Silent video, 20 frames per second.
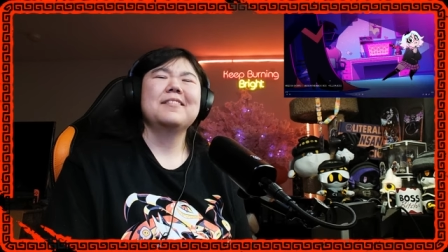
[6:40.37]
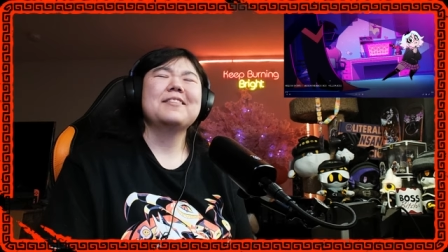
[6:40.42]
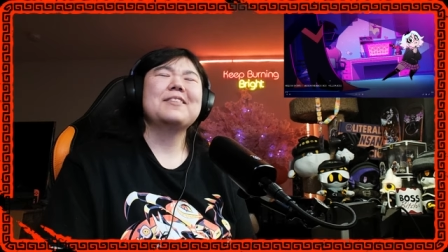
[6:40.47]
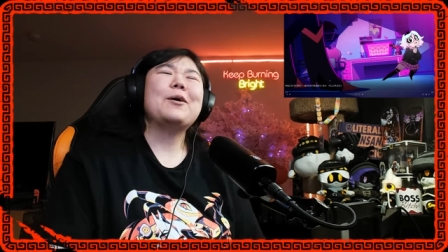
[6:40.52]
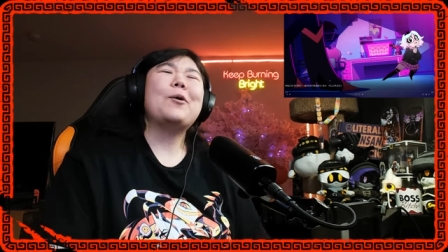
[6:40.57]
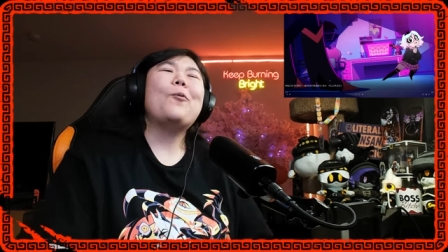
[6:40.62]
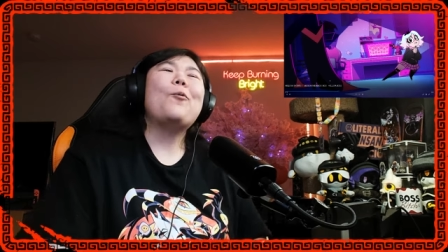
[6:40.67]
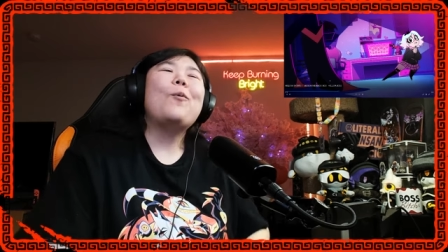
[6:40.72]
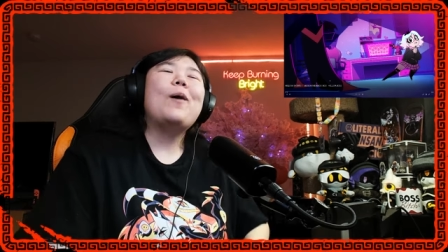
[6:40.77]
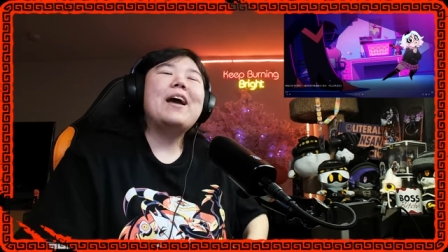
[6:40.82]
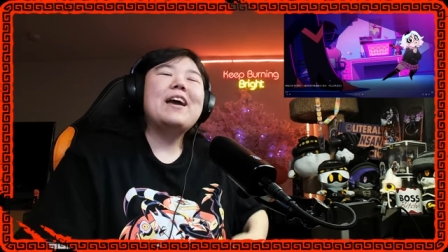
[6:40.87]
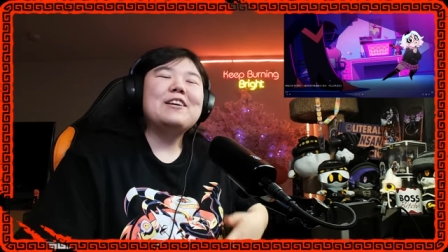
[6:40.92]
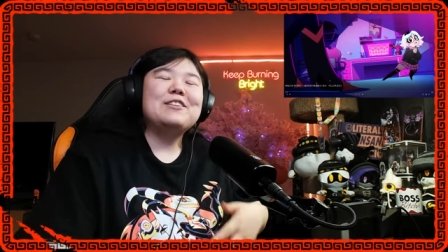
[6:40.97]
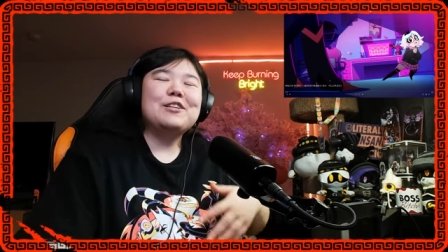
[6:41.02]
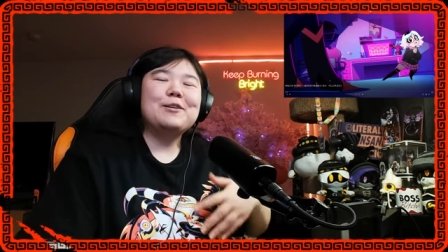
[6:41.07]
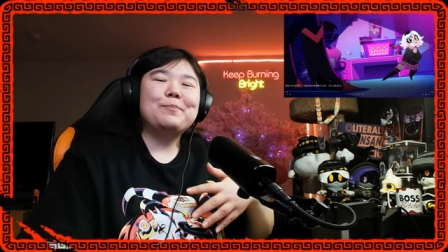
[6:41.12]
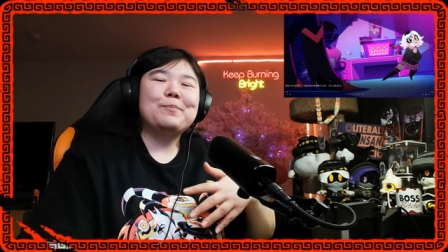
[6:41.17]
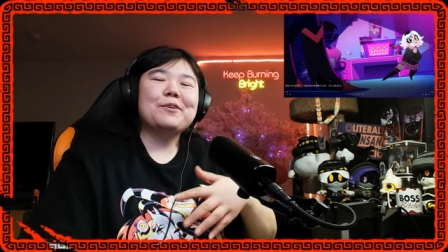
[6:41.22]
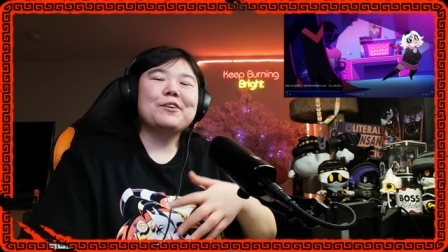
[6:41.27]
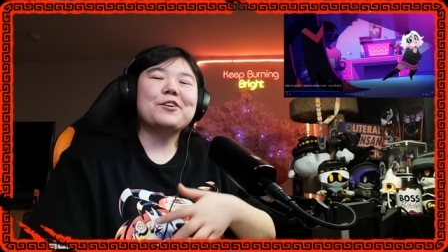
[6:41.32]
The way
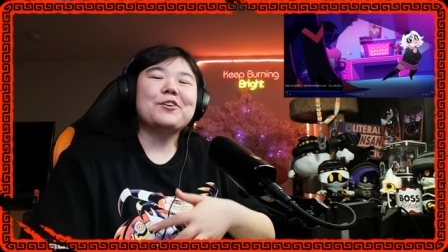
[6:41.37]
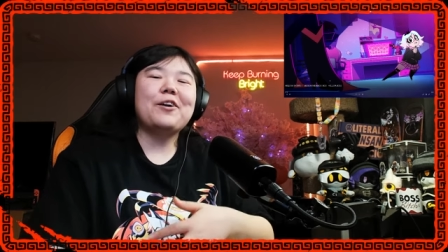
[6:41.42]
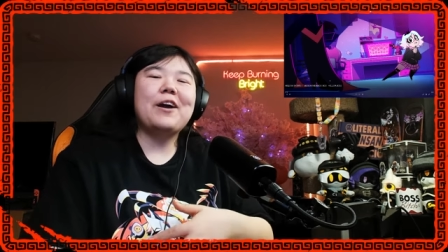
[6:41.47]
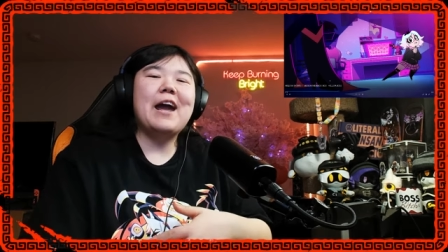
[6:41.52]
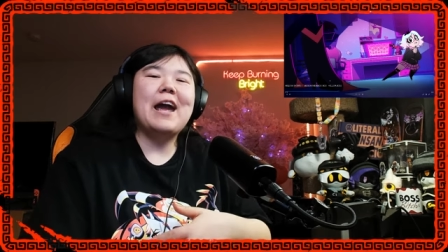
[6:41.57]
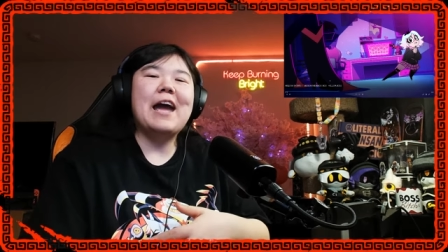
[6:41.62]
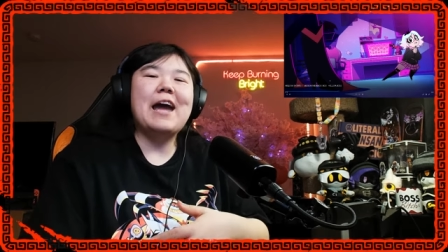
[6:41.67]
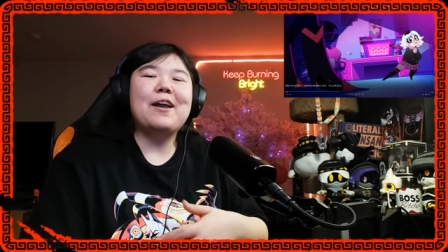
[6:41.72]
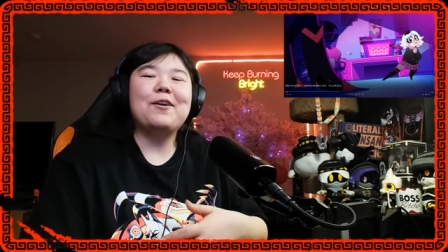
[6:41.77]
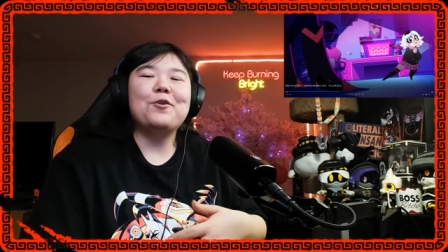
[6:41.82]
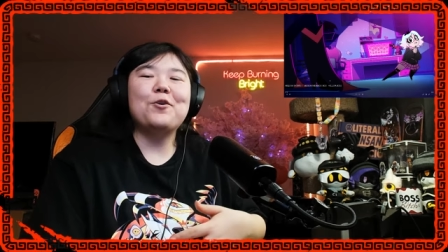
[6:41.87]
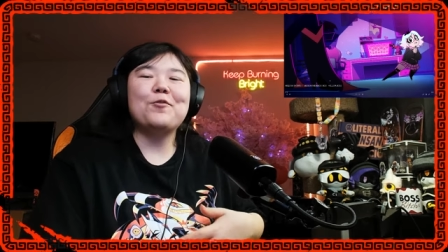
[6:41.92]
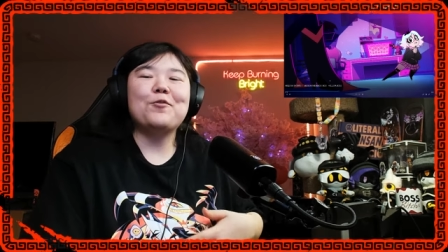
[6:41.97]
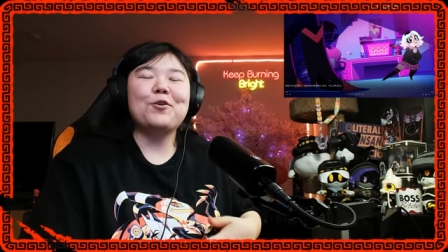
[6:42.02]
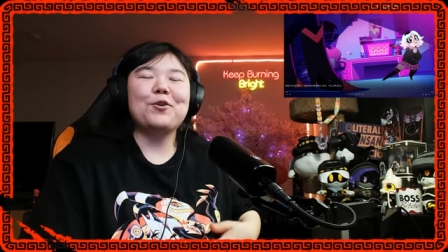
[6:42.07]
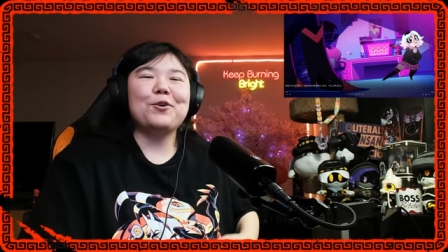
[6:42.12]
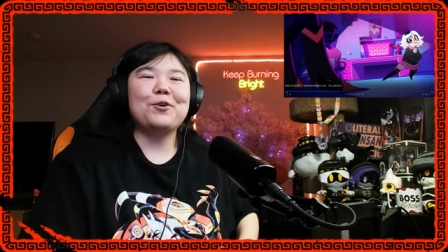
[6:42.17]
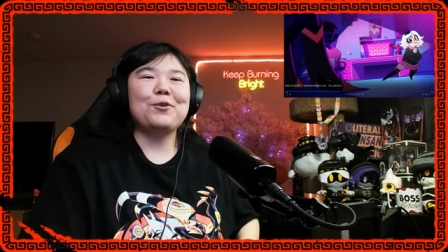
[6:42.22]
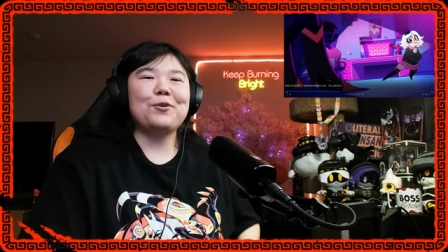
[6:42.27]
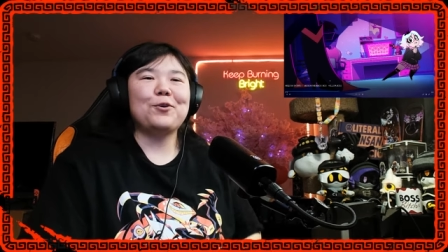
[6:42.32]
she put her hand
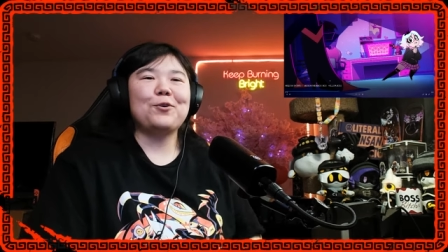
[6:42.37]
over her